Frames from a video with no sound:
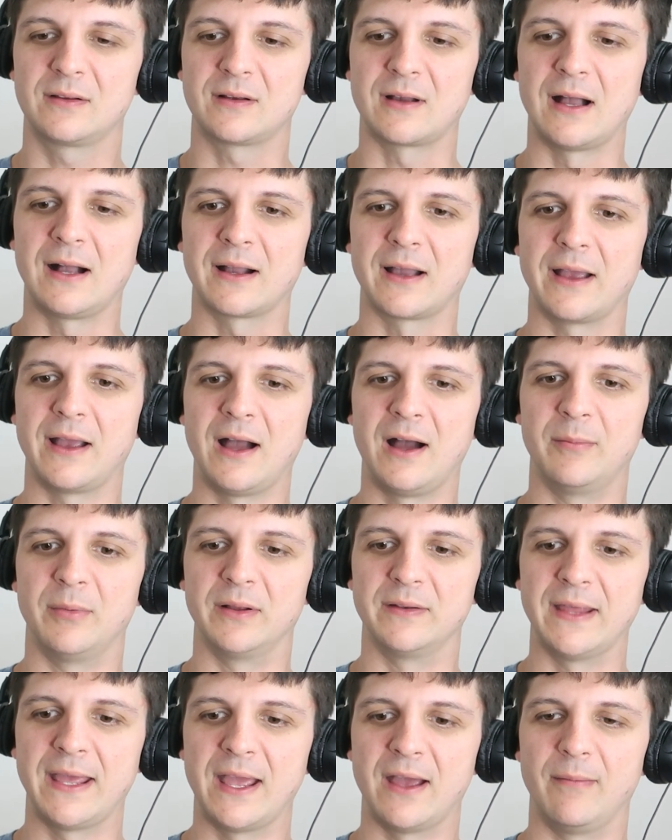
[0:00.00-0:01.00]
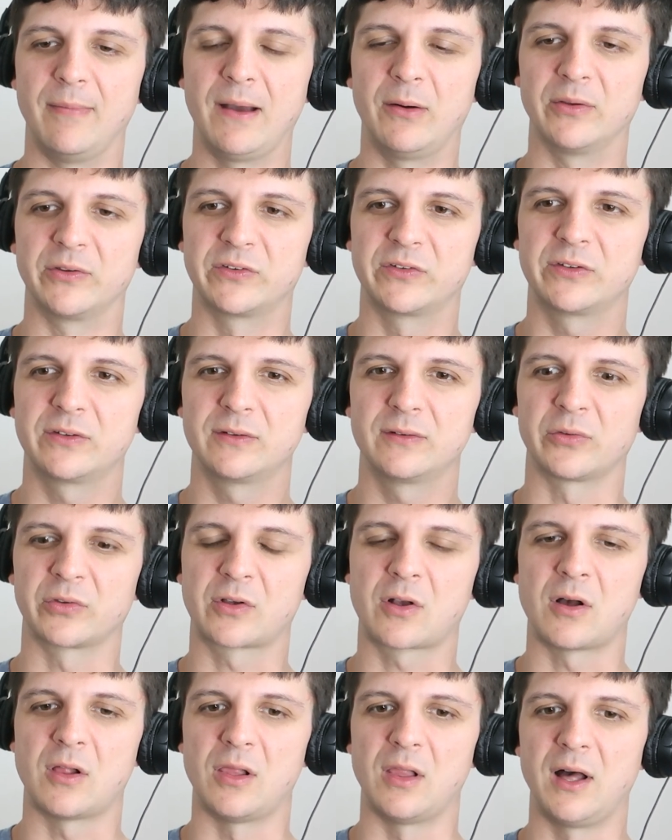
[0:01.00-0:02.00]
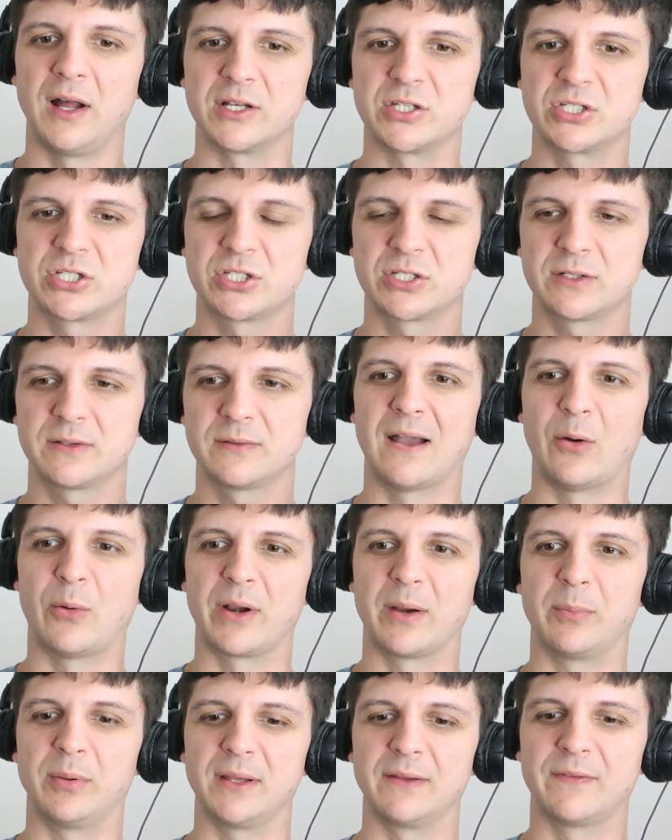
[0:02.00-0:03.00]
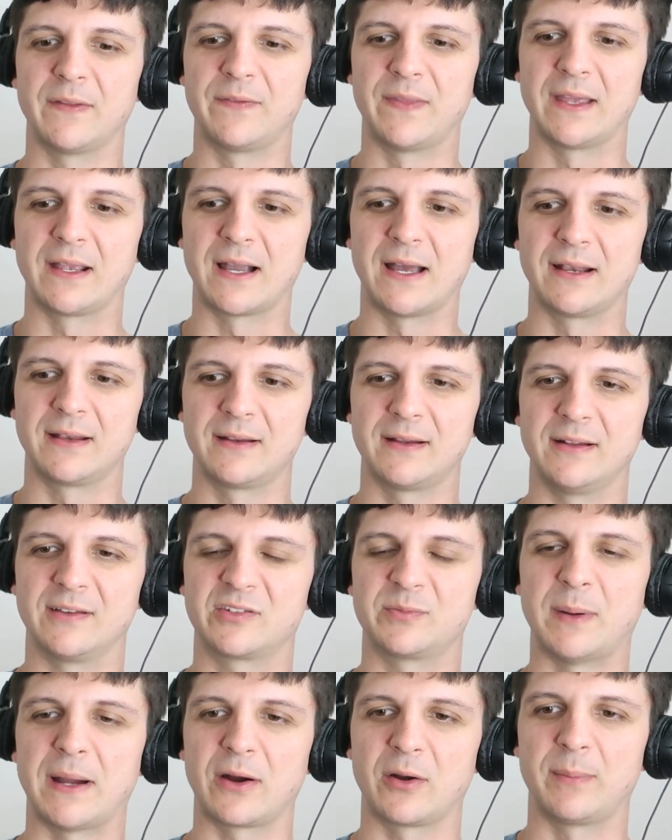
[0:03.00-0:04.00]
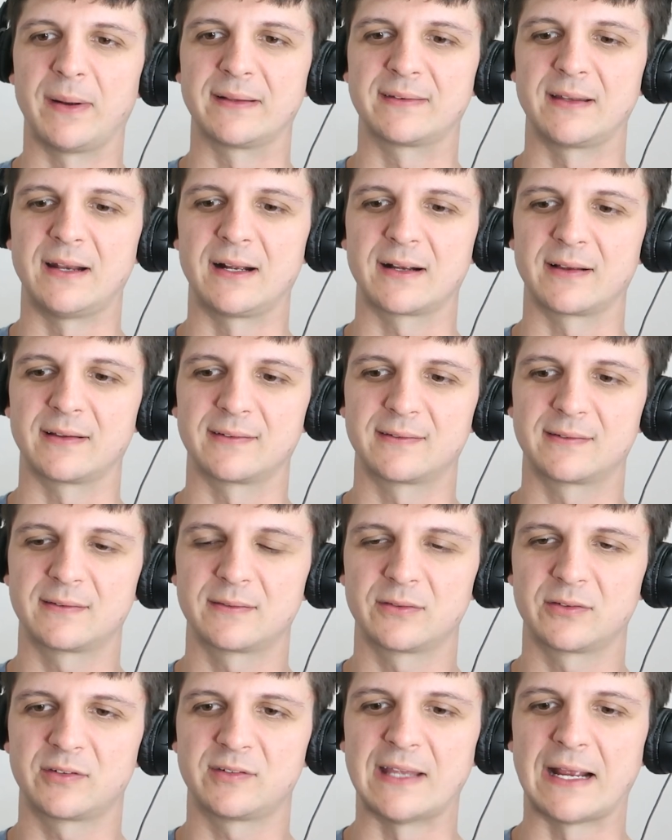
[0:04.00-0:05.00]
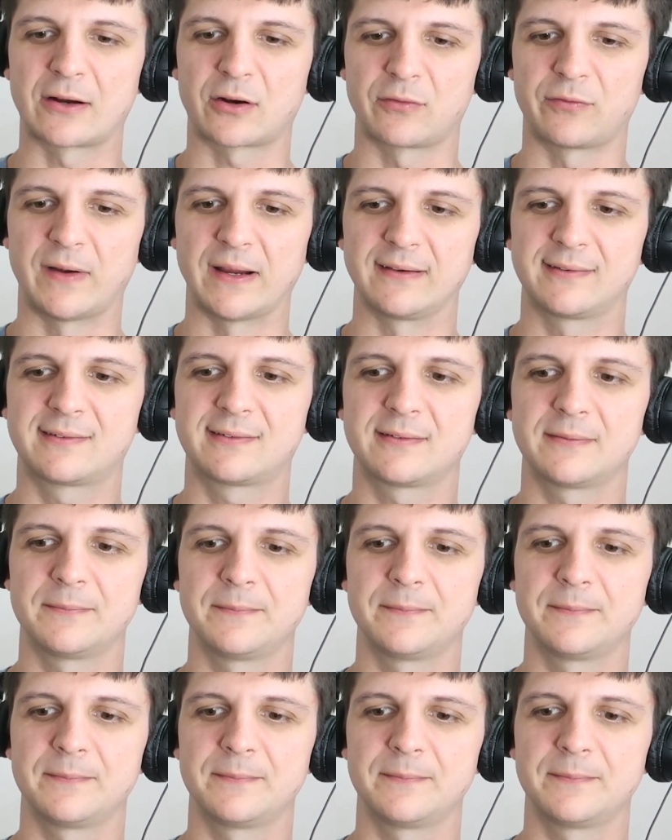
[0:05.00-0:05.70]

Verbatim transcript: Kageyama, damn, that was clutch. I want to believe that they got inspired by Tanaka's sacrifice.